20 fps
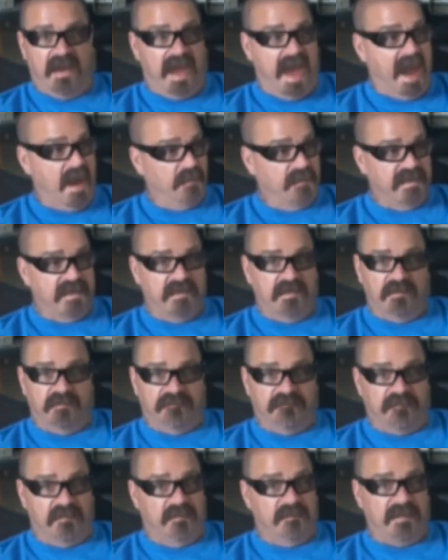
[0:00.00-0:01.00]
Out here
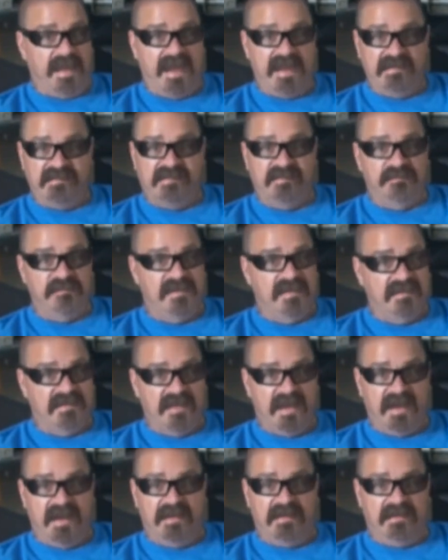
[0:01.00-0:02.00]
from 8 to
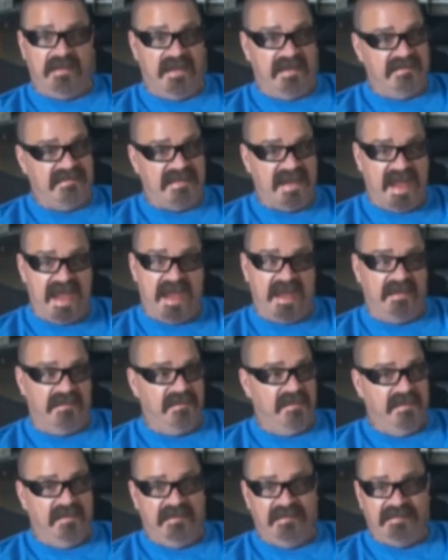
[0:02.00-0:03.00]
midnight, and
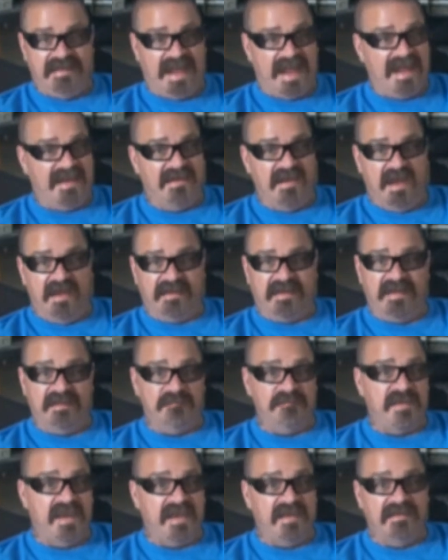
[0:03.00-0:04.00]
Dan not
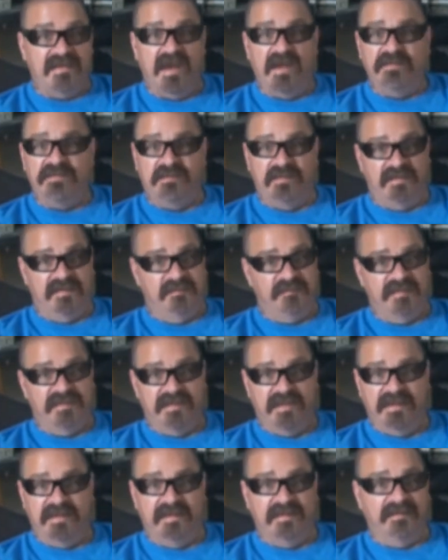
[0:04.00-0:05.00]
getting paid nothing in the
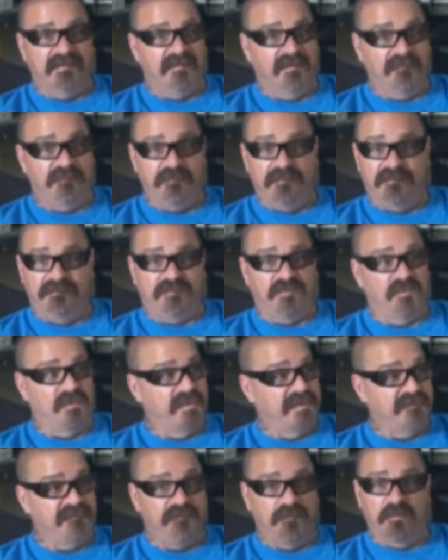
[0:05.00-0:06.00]
beginning,
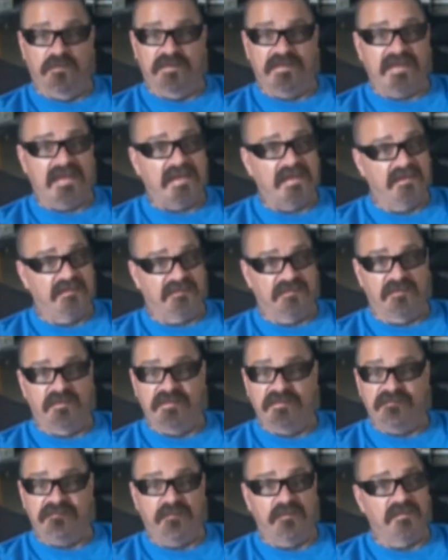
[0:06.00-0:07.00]
20-40 here,
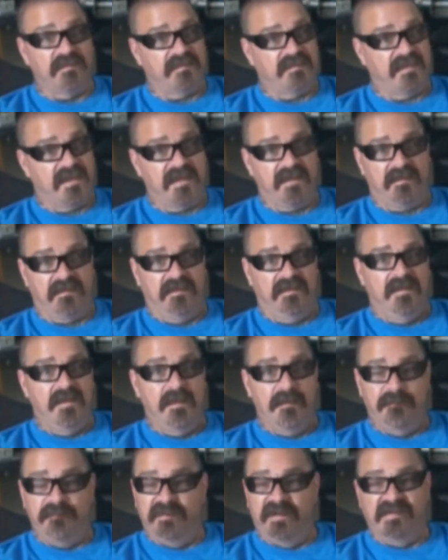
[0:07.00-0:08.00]
20-40 there,
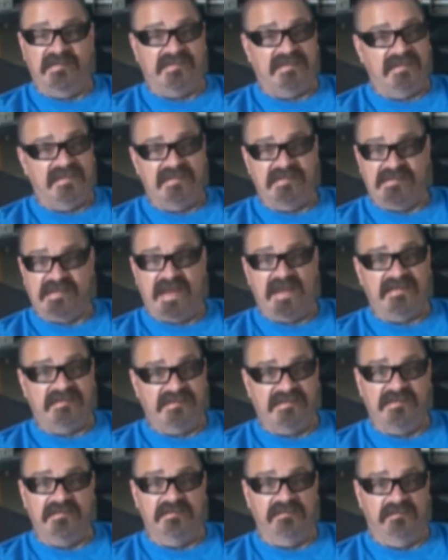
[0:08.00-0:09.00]
busting his
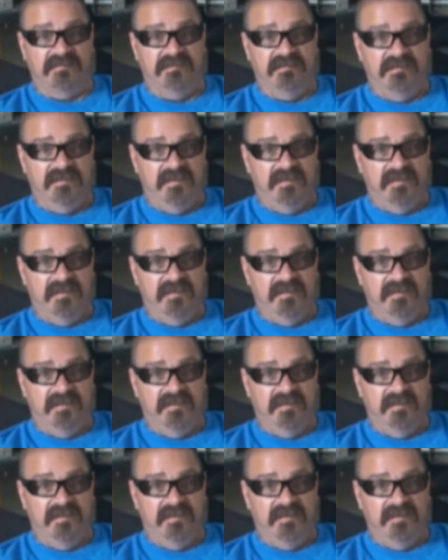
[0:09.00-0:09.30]
ass too.